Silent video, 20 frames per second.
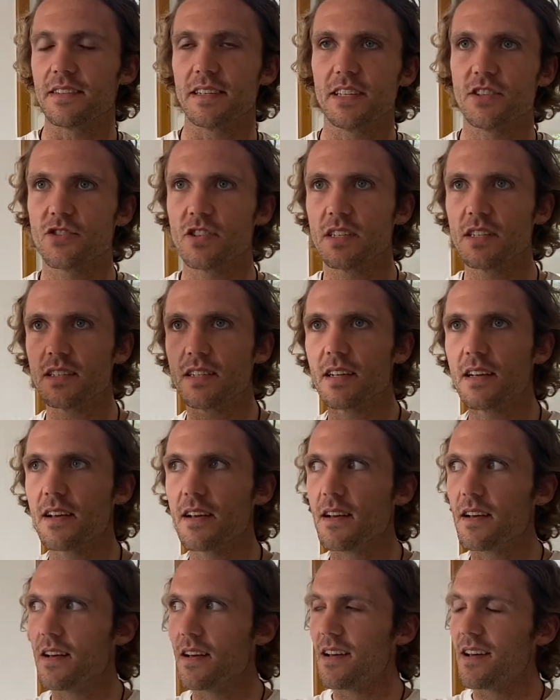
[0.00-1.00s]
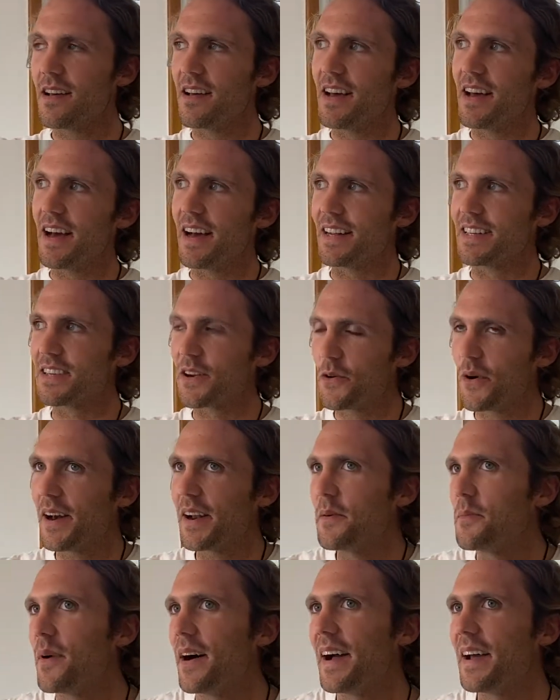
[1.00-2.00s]
It's just it's quite
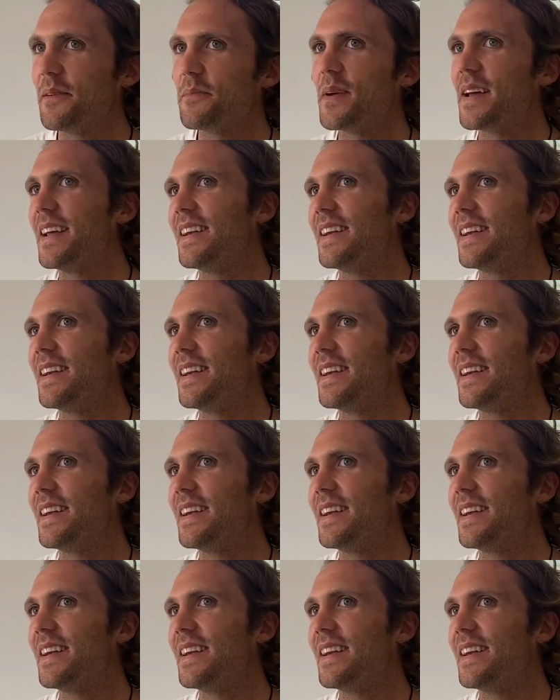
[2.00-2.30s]
a mind bending.